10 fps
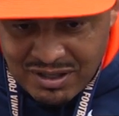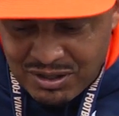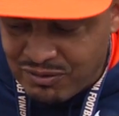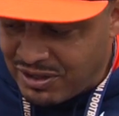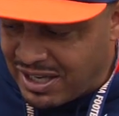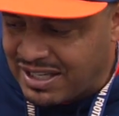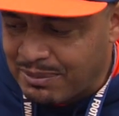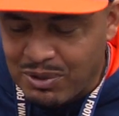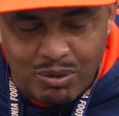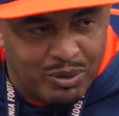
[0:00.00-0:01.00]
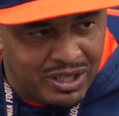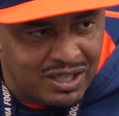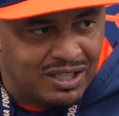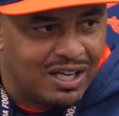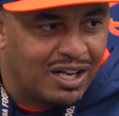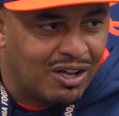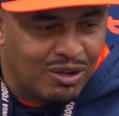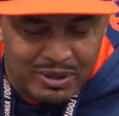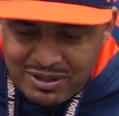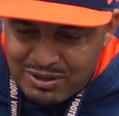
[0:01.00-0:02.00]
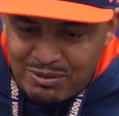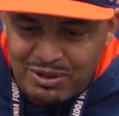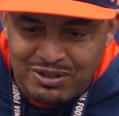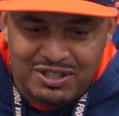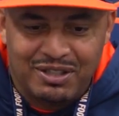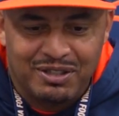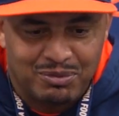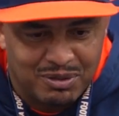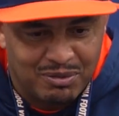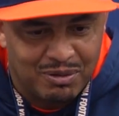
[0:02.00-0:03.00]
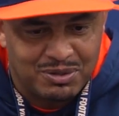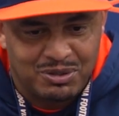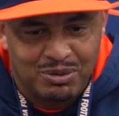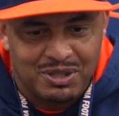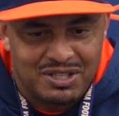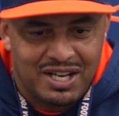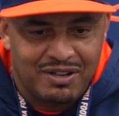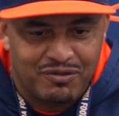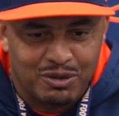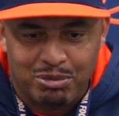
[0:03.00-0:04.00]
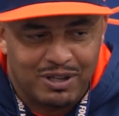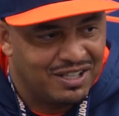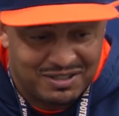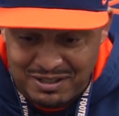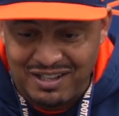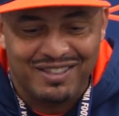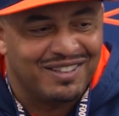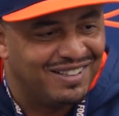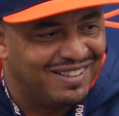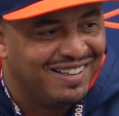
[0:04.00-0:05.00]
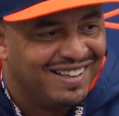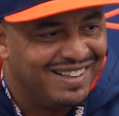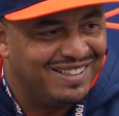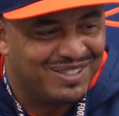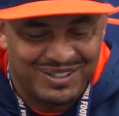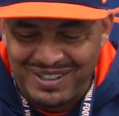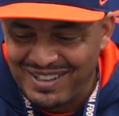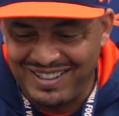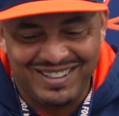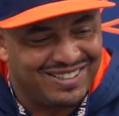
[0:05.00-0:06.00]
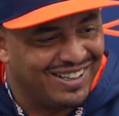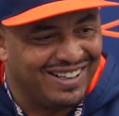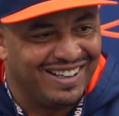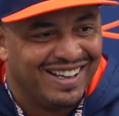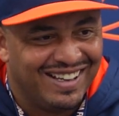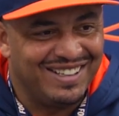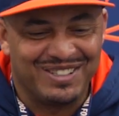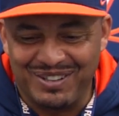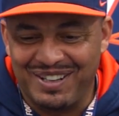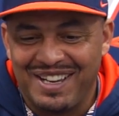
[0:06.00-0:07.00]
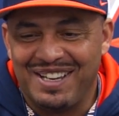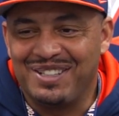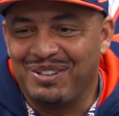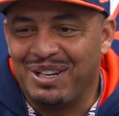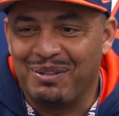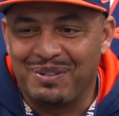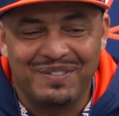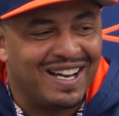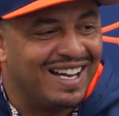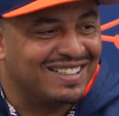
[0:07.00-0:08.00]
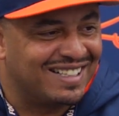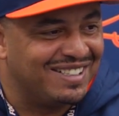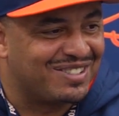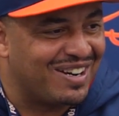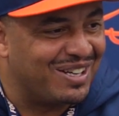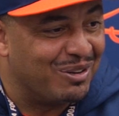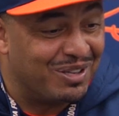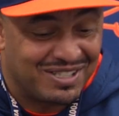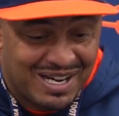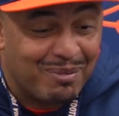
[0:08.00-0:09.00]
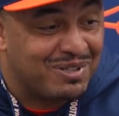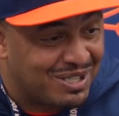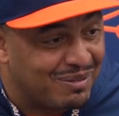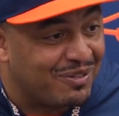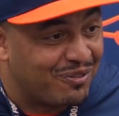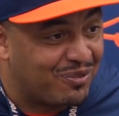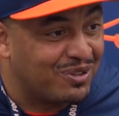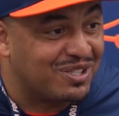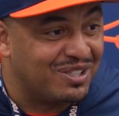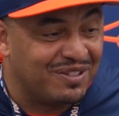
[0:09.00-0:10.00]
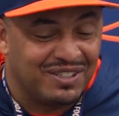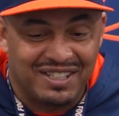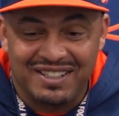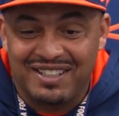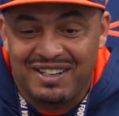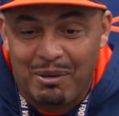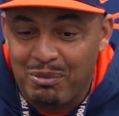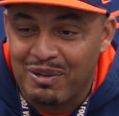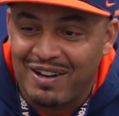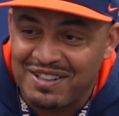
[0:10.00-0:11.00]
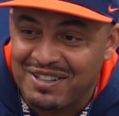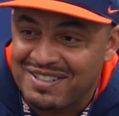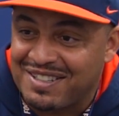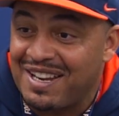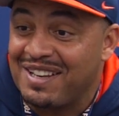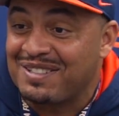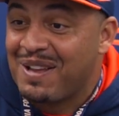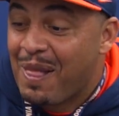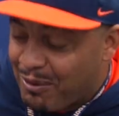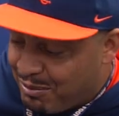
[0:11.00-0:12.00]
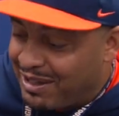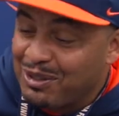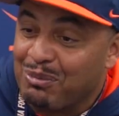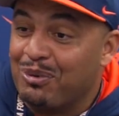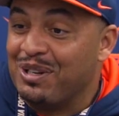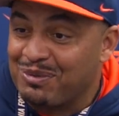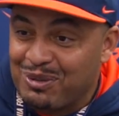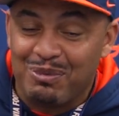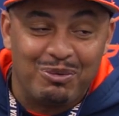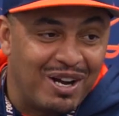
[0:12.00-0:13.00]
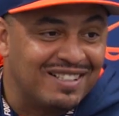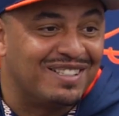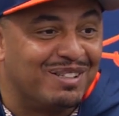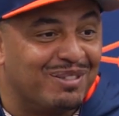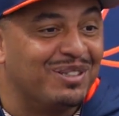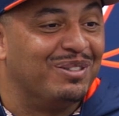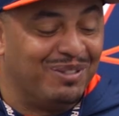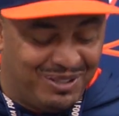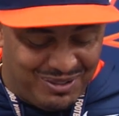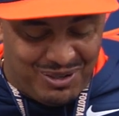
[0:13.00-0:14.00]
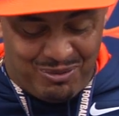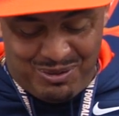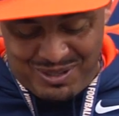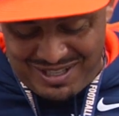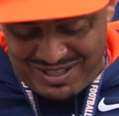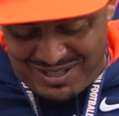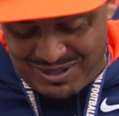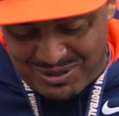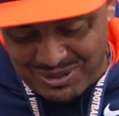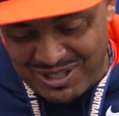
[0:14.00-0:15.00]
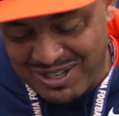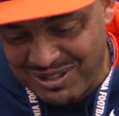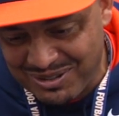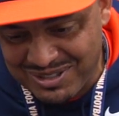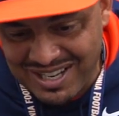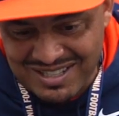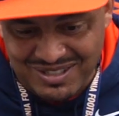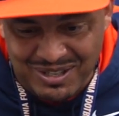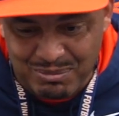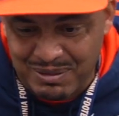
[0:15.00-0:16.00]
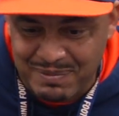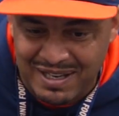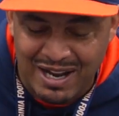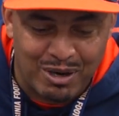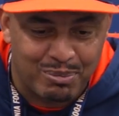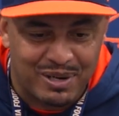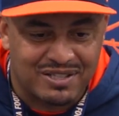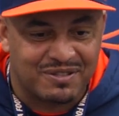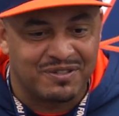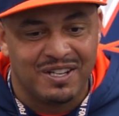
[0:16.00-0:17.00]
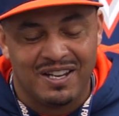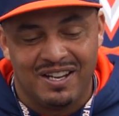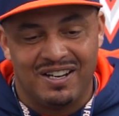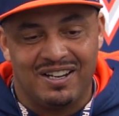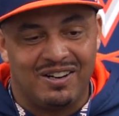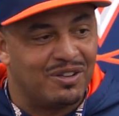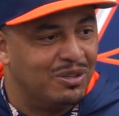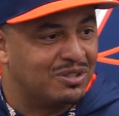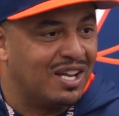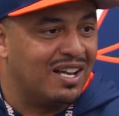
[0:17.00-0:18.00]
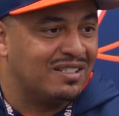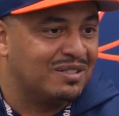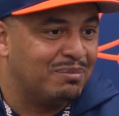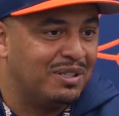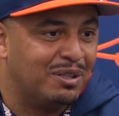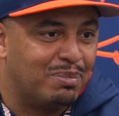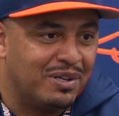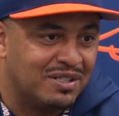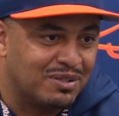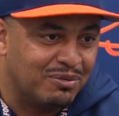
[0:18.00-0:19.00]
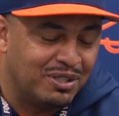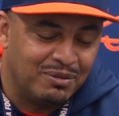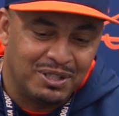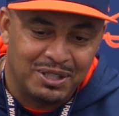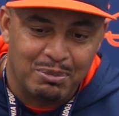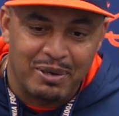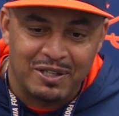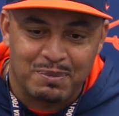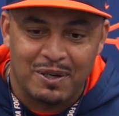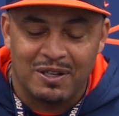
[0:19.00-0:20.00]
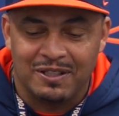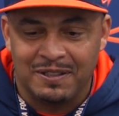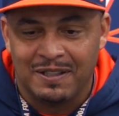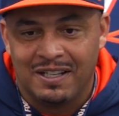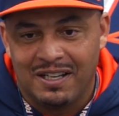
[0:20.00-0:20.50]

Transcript: UVA kept on winning and got all the way to the World Series. What would you do with Jay in football? I said, nothing. He's going to help them guys try and go win a championship if they're fortunate enough to get there. And I'm going to be right there in the stands with my little boys. We're going to be watching it. We're going to go root Coach O'Connor and those guys on. But, man, how impressive are those guys? And they're playing some really, really good baseball, and